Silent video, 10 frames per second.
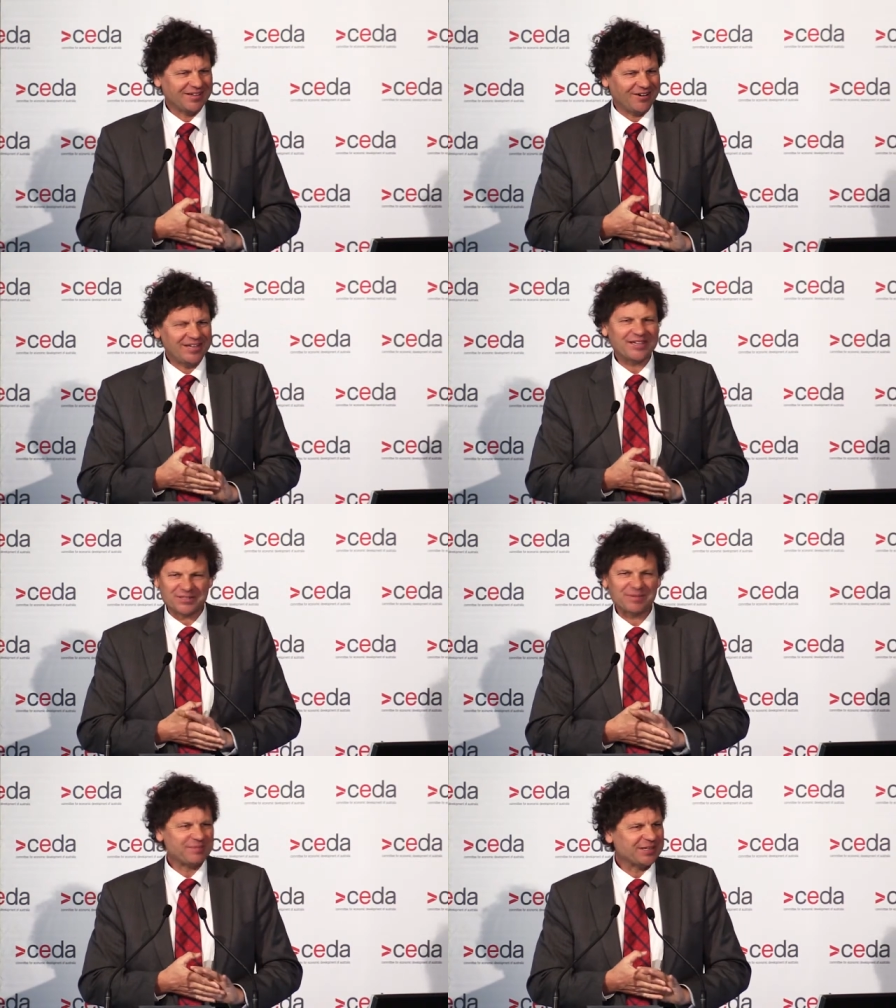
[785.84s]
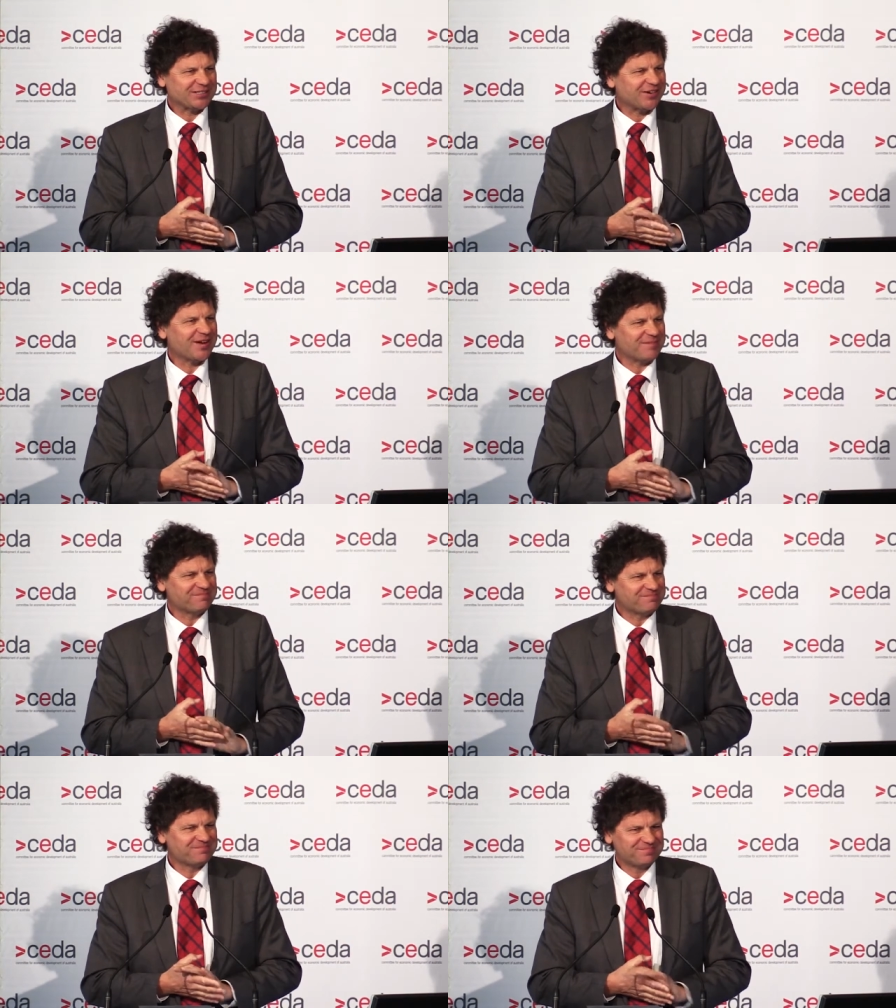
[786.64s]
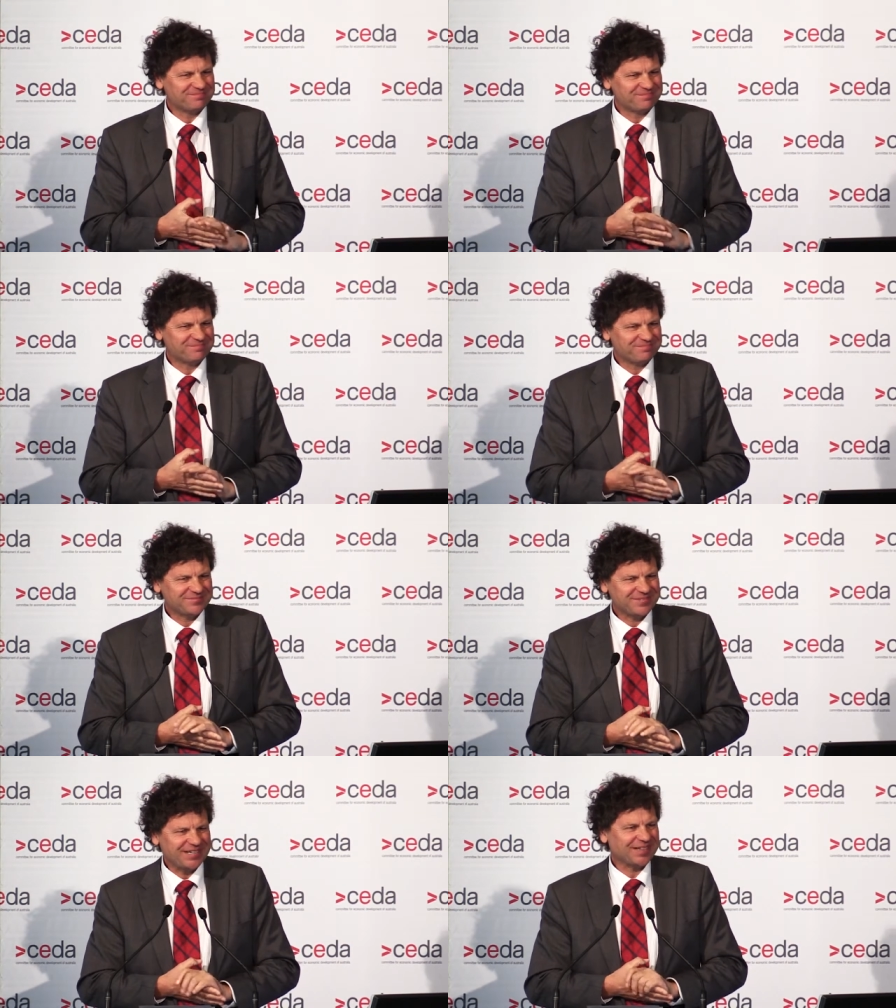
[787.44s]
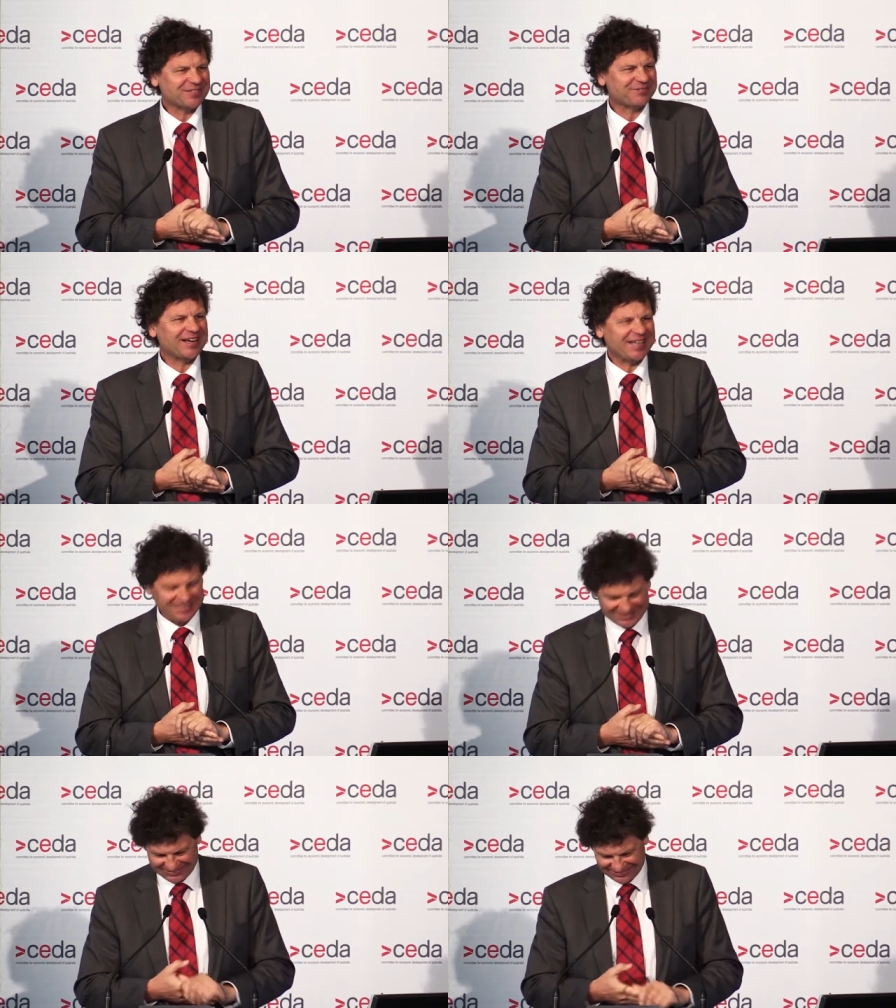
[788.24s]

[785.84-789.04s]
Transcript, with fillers: I hear you spent a bit of time getting this ready.